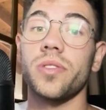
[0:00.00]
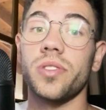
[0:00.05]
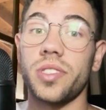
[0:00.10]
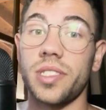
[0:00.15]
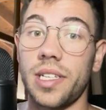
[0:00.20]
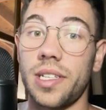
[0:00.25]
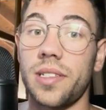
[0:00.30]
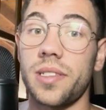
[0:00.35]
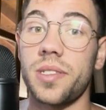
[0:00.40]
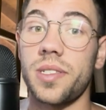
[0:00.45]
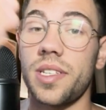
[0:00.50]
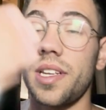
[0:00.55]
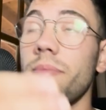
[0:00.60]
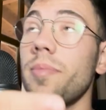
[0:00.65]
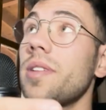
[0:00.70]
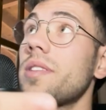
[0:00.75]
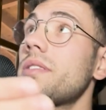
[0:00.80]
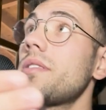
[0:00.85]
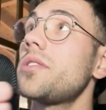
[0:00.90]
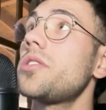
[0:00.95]
sends a
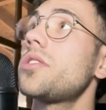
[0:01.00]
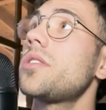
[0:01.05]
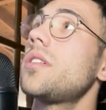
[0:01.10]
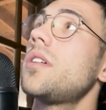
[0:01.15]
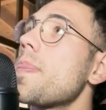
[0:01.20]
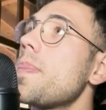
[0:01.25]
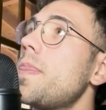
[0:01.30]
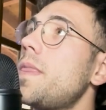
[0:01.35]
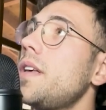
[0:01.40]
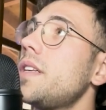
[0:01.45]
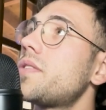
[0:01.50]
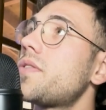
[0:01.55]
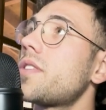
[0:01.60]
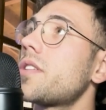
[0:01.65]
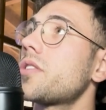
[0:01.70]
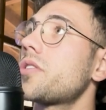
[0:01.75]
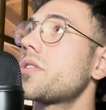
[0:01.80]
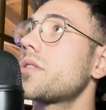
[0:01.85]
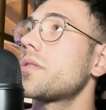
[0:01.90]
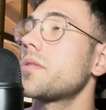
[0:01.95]
message, this
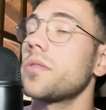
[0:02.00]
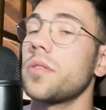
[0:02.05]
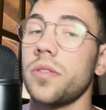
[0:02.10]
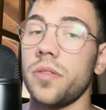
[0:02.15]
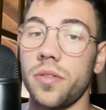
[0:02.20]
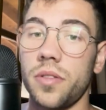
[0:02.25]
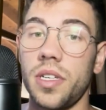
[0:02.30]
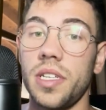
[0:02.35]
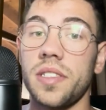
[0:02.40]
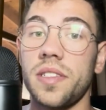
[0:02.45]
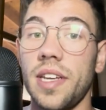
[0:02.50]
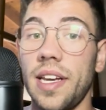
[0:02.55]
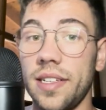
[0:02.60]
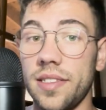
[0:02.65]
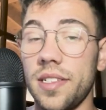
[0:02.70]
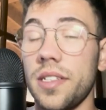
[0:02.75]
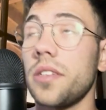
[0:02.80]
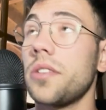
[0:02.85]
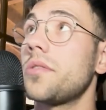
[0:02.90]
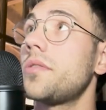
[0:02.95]
function is
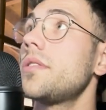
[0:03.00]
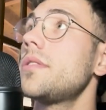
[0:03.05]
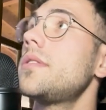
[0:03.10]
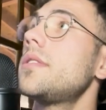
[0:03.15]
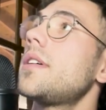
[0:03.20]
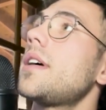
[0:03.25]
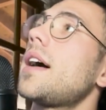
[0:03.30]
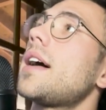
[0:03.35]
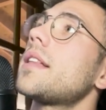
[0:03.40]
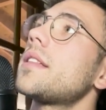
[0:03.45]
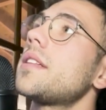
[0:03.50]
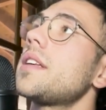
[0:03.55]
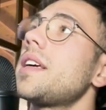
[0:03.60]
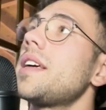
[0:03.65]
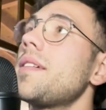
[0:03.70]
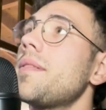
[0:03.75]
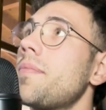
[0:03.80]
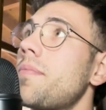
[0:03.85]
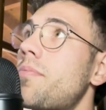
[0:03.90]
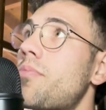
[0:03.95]
executed and
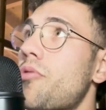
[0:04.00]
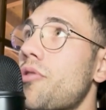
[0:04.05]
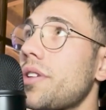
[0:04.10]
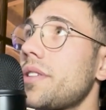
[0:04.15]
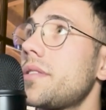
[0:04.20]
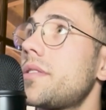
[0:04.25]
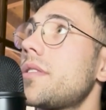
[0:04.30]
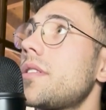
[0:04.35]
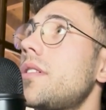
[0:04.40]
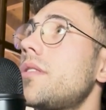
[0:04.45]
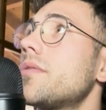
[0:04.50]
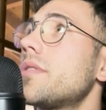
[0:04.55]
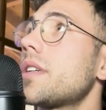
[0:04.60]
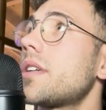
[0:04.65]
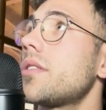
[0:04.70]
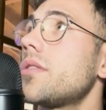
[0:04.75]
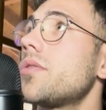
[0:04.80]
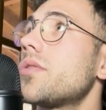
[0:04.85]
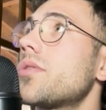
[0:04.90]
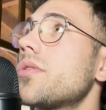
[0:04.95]
print on the
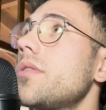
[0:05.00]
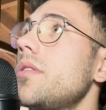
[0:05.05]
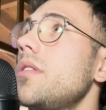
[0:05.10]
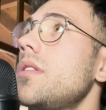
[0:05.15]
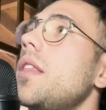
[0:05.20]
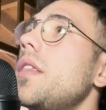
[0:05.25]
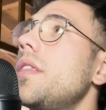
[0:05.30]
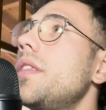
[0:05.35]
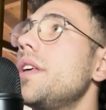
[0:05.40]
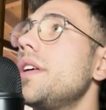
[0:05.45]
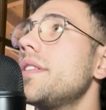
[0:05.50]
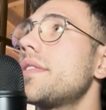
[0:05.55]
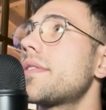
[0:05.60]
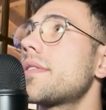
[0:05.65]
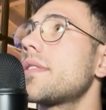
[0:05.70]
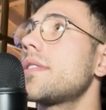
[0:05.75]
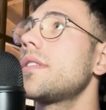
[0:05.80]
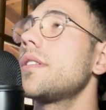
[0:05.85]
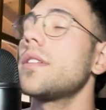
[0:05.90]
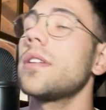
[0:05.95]
console this
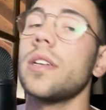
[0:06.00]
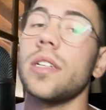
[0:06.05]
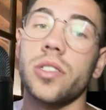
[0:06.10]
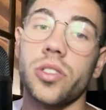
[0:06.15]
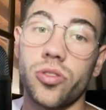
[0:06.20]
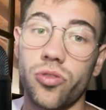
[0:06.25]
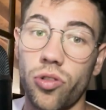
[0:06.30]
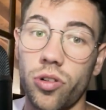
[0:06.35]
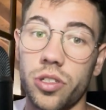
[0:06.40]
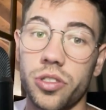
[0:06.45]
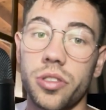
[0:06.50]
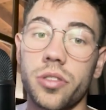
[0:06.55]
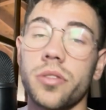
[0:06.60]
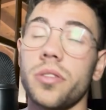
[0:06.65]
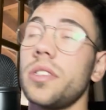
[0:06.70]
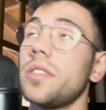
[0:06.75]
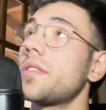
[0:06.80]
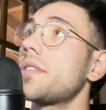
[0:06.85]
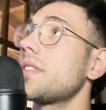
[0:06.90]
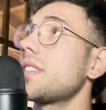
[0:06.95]
structure,
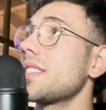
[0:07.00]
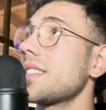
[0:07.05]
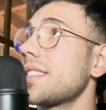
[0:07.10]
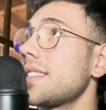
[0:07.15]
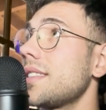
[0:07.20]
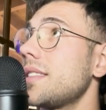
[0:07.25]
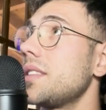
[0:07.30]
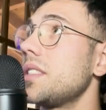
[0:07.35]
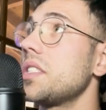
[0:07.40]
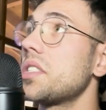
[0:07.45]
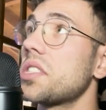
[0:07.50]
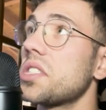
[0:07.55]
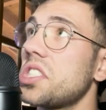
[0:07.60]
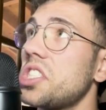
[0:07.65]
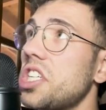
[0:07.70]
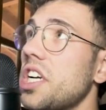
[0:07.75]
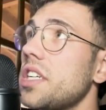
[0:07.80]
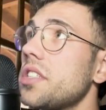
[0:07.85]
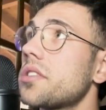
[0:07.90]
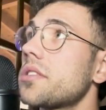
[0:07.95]
this
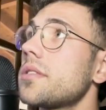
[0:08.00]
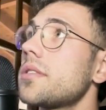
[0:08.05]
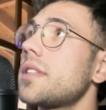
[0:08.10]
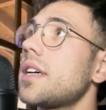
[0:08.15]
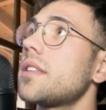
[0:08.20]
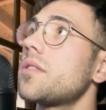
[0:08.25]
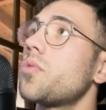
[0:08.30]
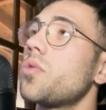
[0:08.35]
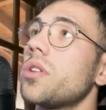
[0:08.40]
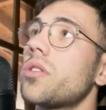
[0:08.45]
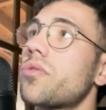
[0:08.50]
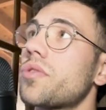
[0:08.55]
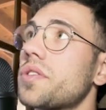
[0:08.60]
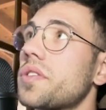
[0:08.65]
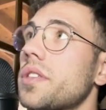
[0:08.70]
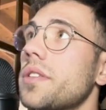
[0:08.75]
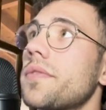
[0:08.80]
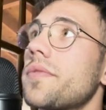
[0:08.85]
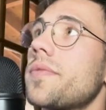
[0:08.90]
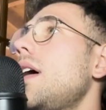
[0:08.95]
JSON that we
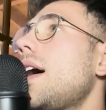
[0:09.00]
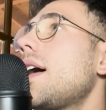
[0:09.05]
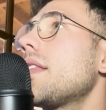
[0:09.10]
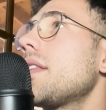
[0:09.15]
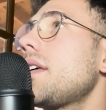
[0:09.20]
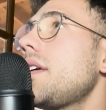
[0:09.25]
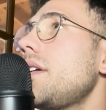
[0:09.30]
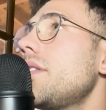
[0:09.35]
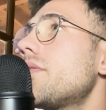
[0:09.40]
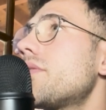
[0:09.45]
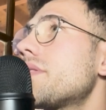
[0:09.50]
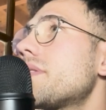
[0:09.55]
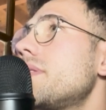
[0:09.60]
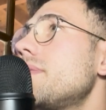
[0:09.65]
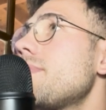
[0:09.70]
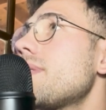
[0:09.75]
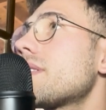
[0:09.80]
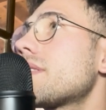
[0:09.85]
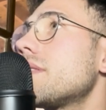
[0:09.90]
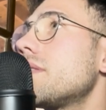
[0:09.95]
receive. And here's the
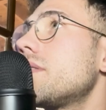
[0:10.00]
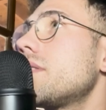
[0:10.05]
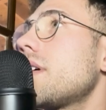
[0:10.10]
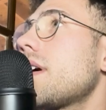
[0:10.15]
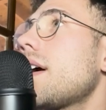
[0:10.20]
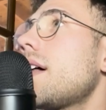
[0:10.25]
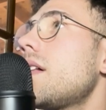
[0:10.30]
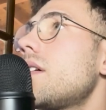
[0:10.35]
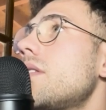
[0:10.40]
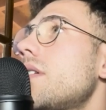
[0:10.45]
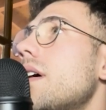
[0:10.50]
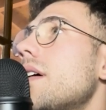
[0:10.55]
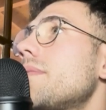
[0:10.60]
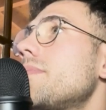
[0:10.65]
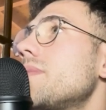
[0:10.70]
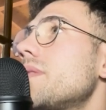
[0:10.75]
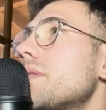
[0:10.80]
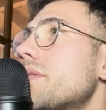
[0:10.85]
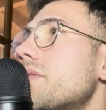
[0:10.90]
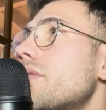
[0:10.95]
message. Hello, I'm
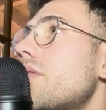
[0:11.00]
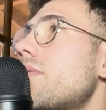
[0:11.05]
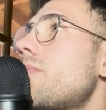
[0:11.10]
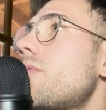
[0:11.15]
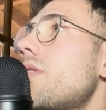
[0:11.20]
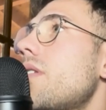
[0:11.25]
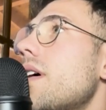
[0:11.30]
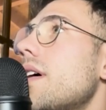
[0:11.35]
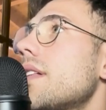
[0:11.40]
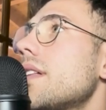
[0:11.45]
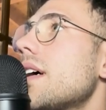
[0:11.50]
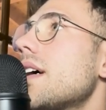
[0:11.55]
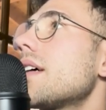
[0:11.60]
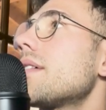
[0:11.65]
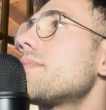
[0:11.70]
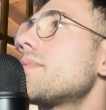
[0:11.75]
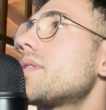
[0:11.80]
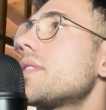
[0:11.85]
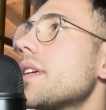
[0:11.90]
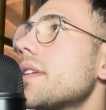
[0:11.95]
the server and I
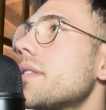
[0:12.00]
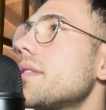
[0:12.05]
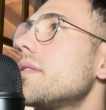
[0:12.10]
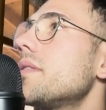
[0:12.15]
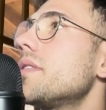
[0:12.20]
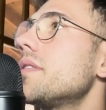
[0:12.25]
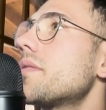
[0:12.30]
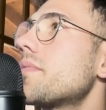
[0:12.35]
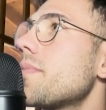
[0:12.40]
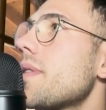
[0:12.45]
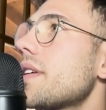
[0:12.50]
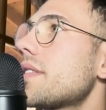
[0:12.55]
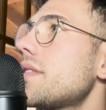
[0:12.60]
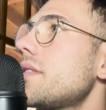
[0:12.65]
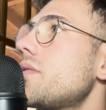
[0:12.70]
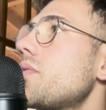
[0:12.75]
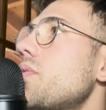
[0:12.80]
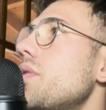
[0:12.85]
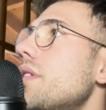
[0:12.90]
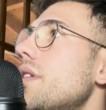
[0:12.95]
am sending this
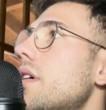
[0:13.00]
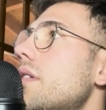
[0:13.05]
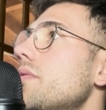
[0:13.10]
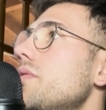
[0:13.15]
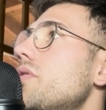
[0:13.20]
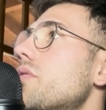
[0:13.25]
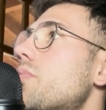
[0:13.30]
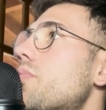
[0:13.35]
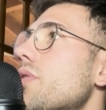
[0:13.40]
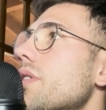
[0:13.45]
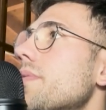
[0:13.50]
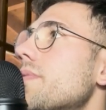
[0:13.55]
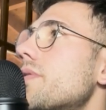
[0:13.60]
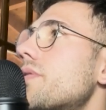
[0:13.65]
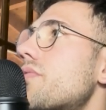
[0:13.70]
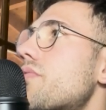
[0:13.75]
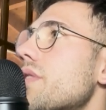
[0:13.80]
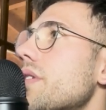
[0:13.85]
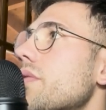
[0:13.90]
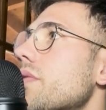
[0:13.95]
message without your
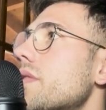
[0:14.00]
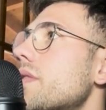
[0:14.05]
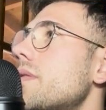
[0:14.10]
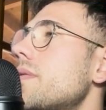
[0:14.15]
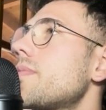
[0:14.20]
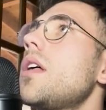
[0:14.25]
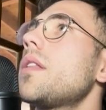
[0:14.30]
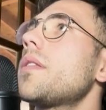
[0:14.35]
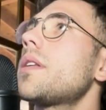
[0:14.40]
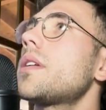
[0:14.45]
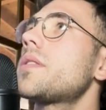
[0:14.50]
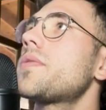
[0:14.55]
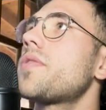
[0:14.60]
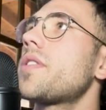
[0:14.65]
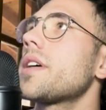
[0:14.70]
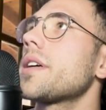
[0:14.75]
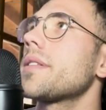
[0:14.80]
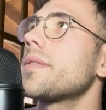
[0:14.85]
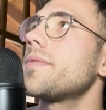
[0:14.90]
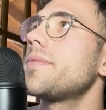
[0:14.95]
previous request. That's
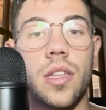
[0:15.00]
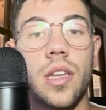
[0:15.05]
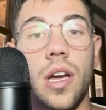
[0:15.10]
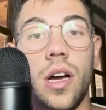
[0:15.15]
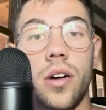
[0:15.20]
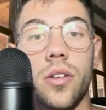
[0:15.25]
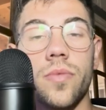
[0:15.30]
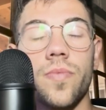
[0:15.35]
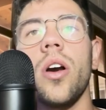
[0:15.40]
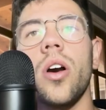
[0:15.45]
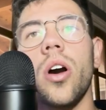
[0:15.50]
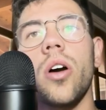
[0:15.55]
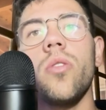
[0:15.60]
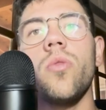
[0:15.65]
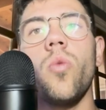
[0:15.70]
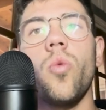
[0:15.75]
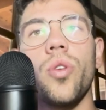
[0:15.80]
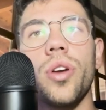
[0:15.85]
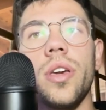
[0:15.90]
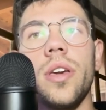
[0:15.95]
fine. Now, how
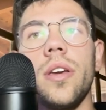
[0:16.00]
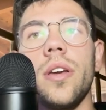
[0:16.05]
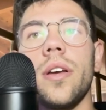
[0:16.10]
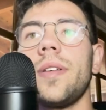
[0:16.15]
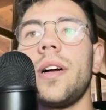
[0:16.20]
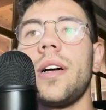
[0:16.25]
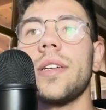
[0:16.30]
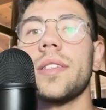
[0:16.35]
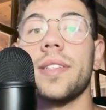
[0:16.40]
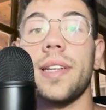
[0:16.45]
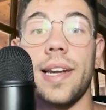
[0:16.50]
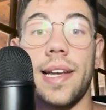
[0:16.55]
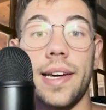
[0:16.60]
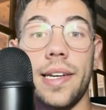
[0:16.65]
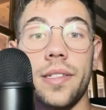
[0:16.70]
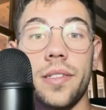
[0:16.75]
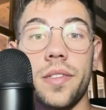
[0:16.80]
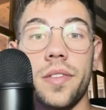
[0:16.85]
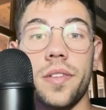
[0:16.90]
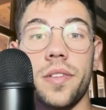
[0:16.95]
we as
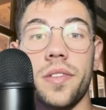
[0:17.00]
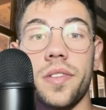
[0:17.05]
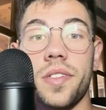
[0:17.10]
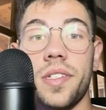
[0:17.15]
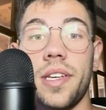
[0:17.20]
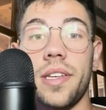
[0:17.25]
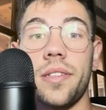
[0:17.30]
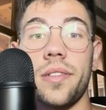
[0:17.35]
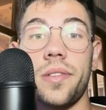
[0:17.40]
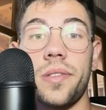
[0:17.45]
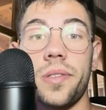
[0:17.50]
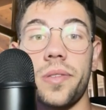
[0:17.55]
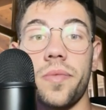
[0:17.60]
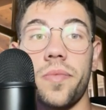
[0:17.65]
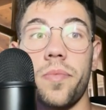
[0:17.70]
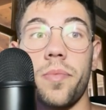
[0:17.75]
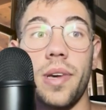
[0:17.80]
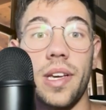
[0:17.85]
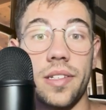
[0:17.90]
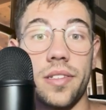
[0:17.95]
clients send
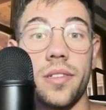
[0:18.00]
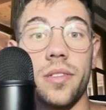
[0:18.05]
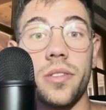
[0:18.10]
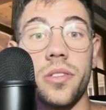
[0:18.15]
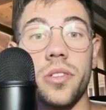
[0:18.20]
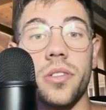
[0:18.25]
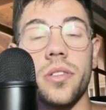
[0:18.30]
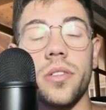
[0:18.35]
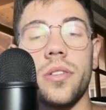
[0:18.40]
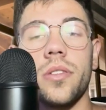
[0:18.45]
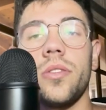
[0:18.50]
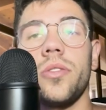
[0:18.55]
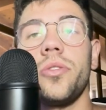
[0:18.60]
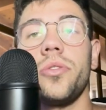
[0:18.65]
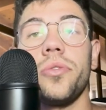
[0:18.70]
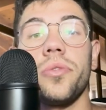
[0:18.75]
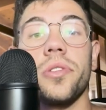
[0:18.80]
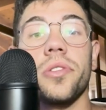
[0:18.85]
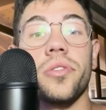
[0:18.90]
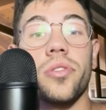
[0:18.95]
message
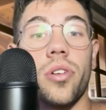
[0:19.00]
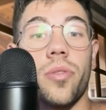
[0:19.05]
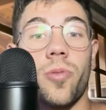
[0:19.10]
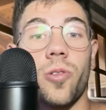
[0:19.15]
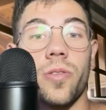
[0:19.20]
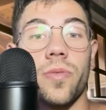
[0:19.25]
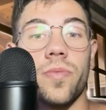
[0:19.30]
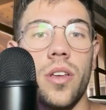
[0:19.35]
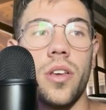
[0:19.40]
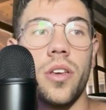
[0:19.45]
to the server?